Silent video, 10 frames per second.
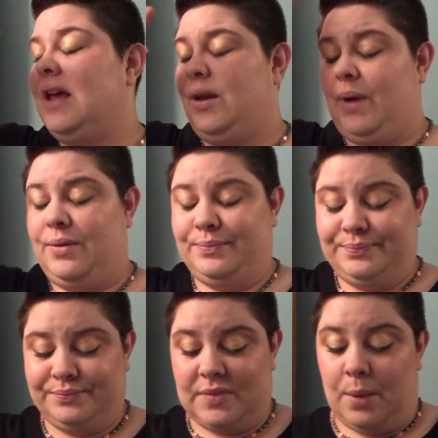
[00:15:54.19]
Anyway,
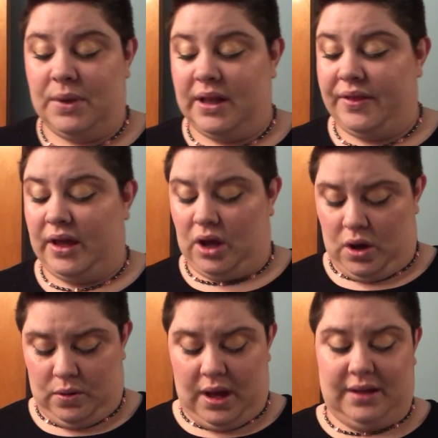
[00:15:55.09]
I'm going to let that
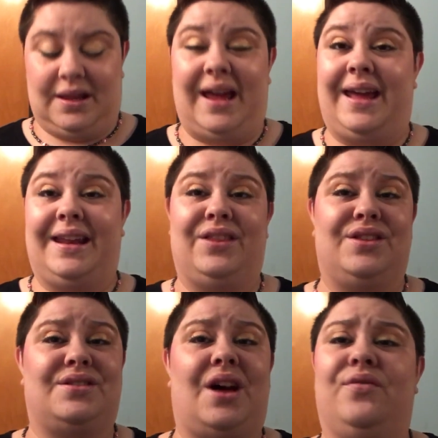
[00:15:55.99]
go. I got to get
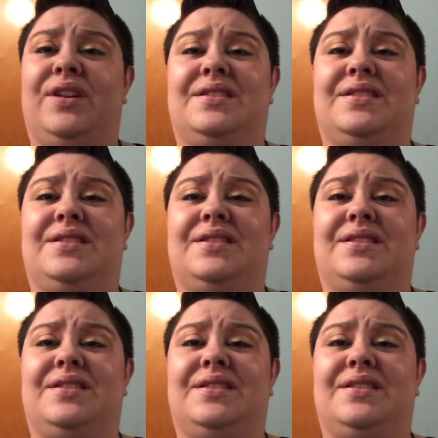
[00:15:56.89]
this off.